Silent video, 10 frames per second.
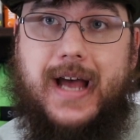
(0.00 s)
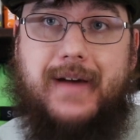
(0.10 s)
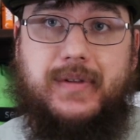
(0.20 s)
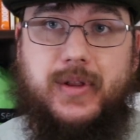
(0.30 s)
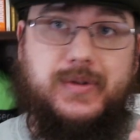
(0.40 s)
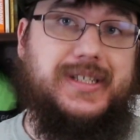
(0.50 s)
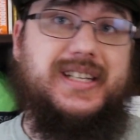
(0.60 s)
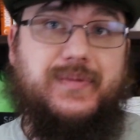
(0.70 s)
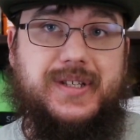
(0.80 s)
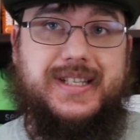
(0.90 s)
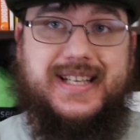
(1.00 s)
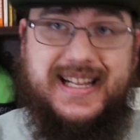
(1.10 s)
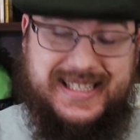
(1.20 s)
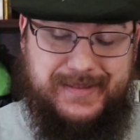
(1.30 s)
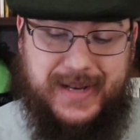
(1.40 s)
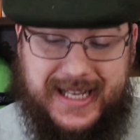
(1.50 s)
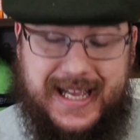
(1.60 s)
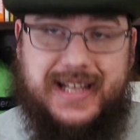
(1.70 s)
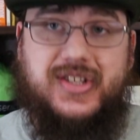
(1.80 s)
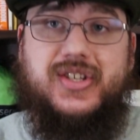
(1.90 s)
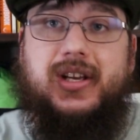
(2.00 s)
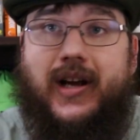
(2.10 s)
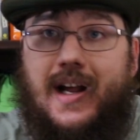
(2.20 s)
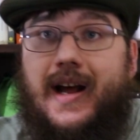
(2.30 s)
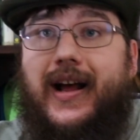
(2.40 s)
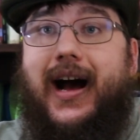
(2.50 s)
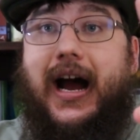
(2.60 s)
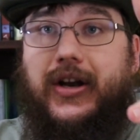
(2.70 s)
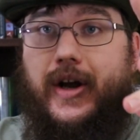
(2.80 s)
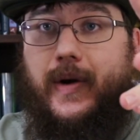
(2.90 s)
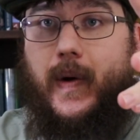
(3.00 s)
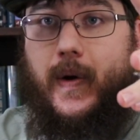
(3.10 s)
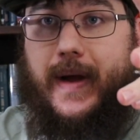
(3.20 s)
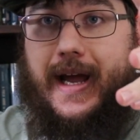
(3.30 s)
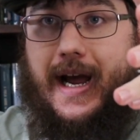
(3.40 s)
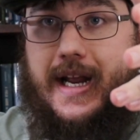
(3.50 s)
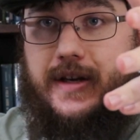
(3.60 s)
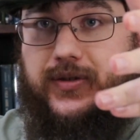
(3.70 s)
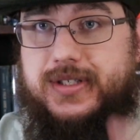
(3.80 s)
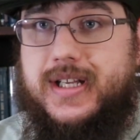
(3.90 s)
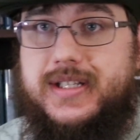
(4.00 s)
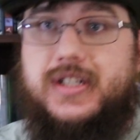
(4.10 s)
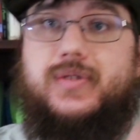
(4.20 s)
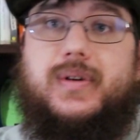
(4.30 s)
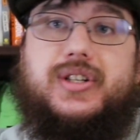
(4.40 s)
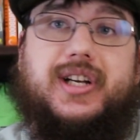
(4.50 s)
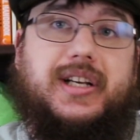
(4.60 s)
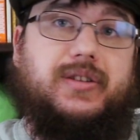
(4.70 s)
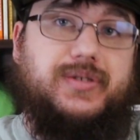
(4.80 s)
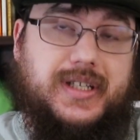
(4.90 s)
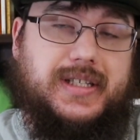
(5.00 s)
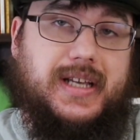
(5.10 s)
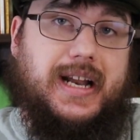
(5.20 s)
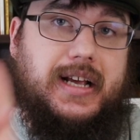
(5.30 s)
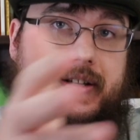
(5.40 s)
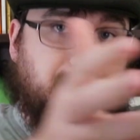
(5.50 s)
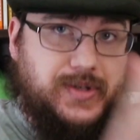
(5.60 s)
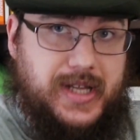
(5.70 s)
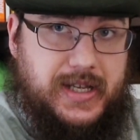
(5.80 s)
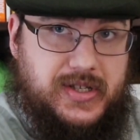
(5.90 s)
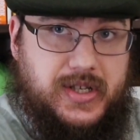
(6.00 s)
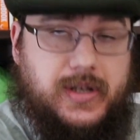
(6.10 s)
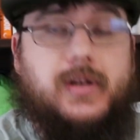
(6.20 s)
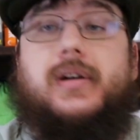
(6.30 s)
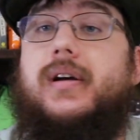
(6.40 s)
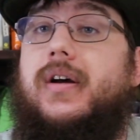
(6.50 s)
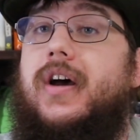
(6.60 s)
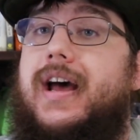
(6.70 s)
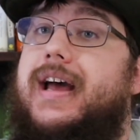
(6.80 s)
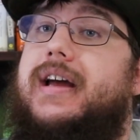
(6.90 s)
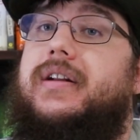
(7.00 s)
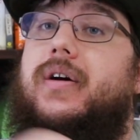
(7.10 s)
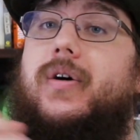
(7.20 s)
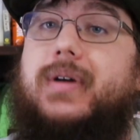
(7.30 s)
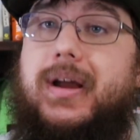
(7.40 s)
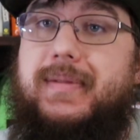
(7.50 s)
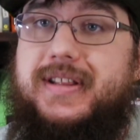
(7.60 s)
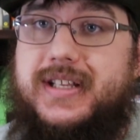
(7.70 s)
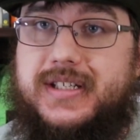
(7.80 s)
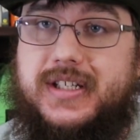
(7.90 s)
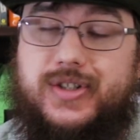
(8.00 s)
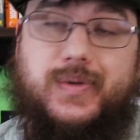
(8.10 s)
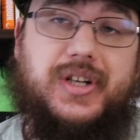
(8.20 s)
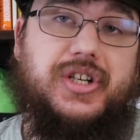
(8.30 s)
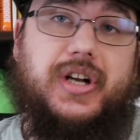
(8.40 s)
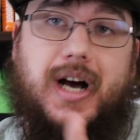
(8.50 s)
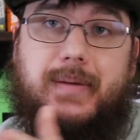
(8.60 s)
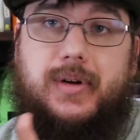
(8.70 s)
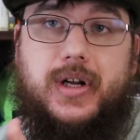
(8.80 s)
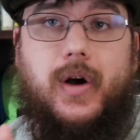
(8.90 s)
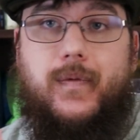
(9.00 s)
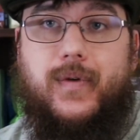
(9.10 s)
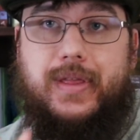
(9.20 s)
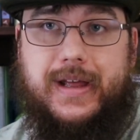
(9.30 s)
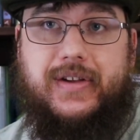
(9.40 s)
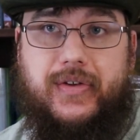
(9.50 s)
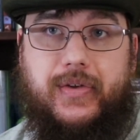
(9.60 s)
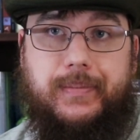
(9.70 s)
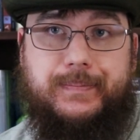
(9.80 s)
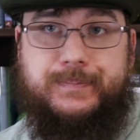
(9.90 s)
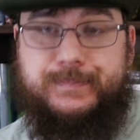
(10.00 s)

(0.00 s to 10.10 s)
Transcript: having those different sets in my kits, I know, okay, I can use this situation, I can use this, and I can use this. And okay, I'm in this situation, I'm gonna go for this.